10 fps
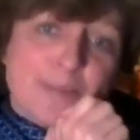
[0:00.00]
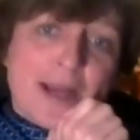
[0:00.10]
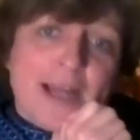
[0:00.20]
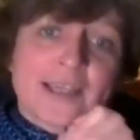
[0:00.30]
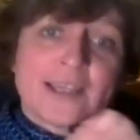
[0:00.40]

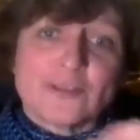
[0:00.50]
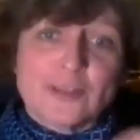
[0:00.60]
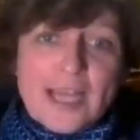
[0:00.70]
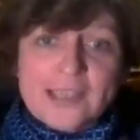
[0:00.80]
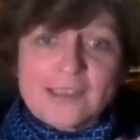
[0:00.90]
back and
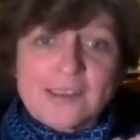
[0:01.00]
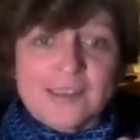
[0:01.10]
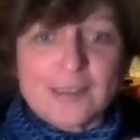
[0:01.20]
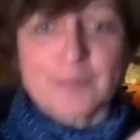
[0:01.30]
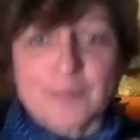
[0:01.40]
relaxed in
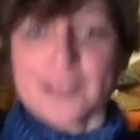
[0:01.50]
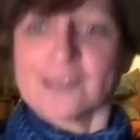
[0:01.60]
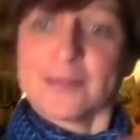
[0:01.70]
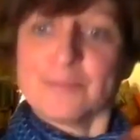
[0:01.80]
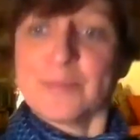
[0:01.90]
something,
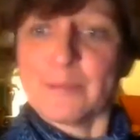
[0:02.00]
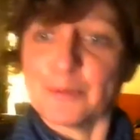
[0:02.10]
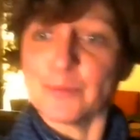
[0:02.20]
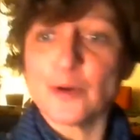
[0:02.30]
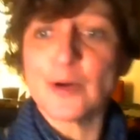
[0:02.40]
some
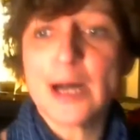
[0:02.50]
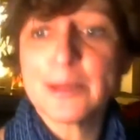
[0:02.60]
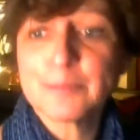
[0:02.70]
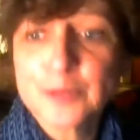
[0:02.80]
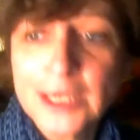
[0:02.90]
people more
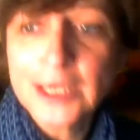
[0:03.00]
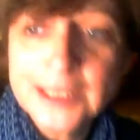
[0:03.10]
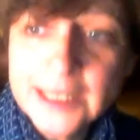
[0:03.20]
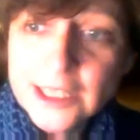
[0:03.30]
upright.